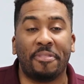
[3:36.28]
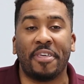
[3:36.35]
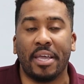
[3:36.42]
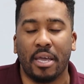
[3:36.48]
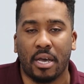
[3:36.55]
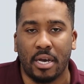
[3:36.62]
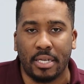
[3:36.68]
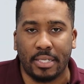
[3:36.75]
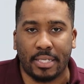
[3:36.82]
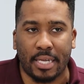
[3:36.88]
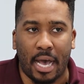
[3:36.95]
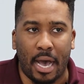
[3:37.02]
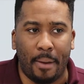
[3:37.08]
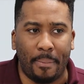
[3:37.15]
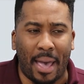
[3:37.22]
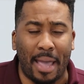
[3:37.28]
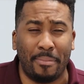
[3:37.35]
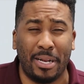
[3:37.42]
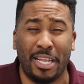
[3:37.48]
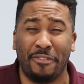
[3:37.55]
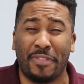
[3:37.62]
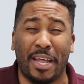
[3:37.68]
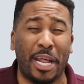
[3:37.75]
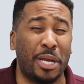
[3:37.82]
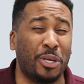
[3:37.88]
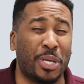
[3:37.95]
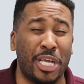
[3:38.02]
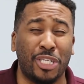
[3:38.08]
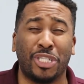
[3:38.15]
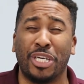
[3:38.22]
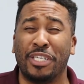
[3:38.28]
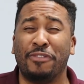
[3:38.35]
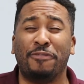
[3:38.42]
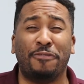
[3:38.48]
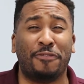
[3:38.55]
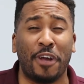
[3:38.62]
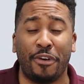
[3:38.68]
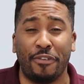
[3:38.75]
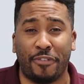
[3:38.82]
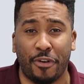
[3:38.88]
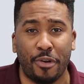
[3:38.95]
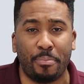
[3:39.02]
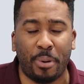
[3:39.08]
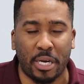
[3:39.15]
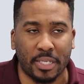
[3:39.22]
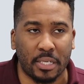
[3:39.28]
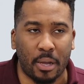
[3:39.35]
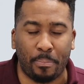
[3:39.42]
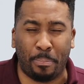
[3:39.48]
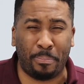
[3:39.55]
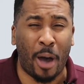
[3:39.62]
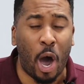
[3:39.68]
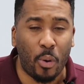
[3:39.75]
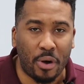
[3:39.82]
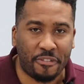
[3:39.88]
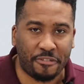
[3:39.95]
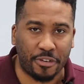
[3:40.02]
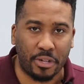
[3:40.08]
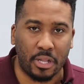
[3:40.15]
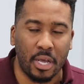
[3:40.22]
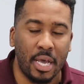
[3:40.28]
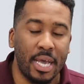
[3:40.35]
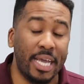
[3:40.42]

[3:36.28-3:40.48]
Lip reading: thinkers. I believe that education is very, very powerful.